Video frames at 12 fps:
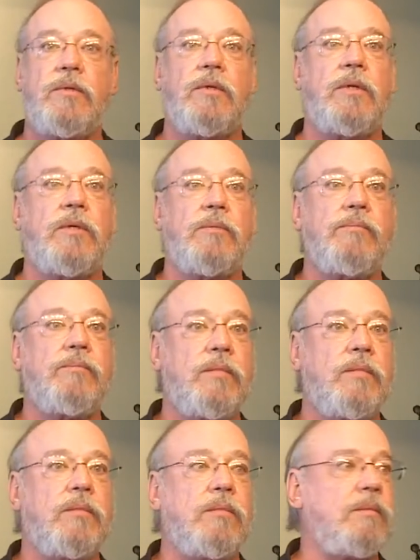the Lord
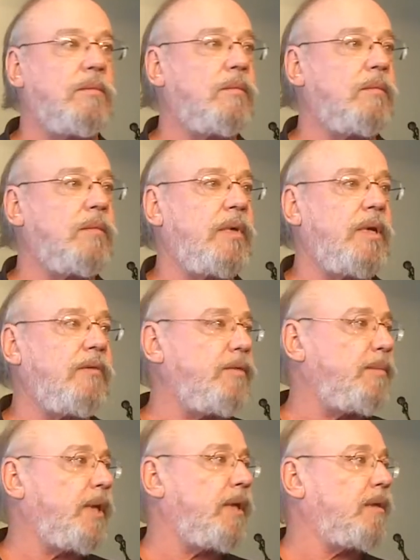
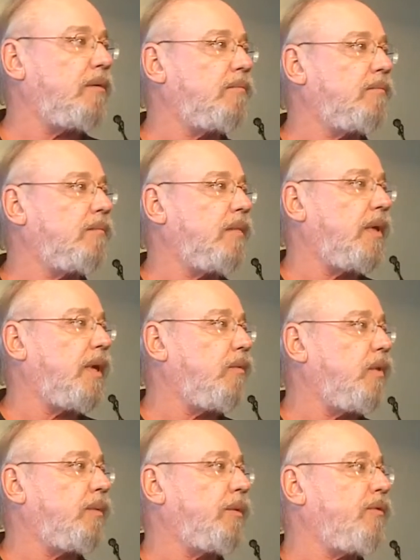every minute, and I
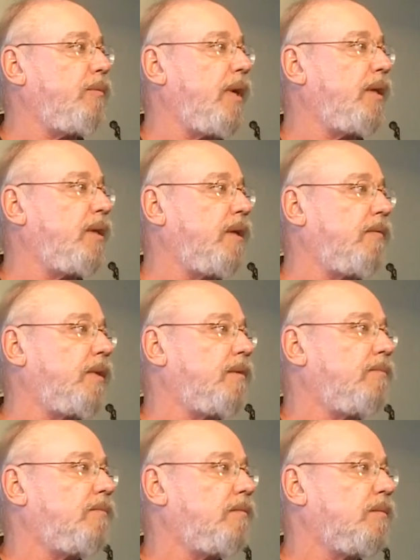want to be reminded of it.